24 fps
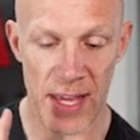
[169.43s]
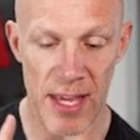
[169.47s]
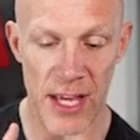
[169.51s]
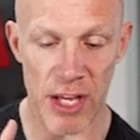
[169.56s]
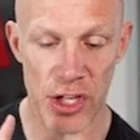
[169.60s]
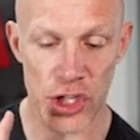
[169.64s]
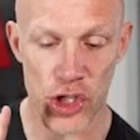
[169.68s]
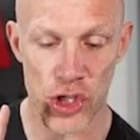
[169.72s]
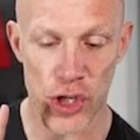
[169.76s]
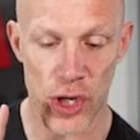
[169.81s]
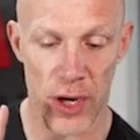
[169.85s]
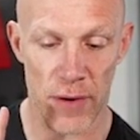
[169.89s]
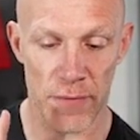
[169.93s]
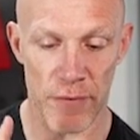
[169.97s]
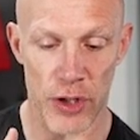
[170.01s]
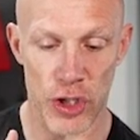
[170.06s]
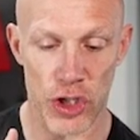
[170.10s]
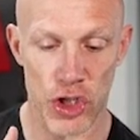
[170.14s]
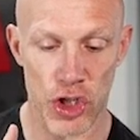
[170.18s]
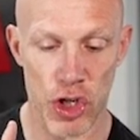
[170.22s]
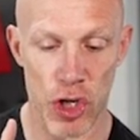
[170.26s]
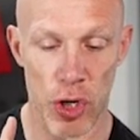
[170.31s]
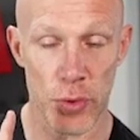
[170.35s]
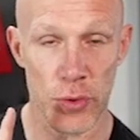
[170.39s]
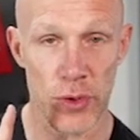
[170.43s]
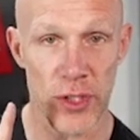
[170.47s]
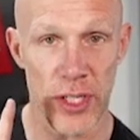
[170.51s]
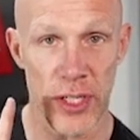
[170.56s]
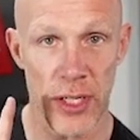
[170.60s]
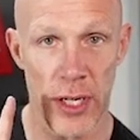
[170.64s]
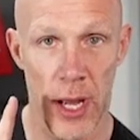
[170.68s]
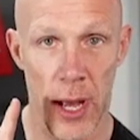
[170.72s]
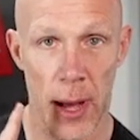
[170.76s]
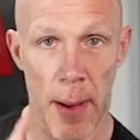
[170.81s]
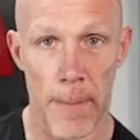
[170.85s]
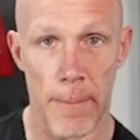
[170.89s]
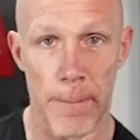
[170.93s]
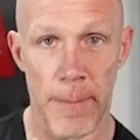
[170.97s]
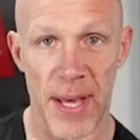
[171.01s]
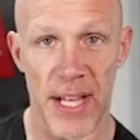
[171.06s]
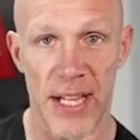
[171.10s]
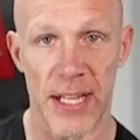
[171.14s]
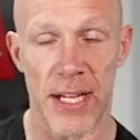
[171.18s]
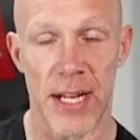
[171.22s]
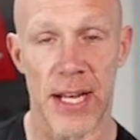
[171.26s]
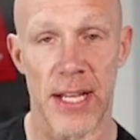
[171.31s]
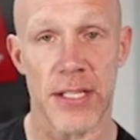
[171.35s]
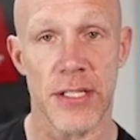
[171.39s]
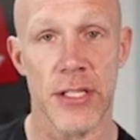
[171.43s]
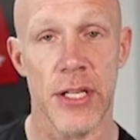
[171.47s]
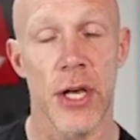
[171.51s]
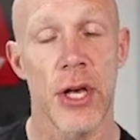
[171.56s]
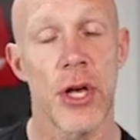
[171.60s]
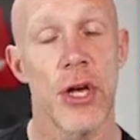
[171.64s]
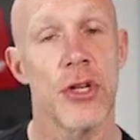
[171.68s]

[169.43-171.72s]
each of the chosen abilities.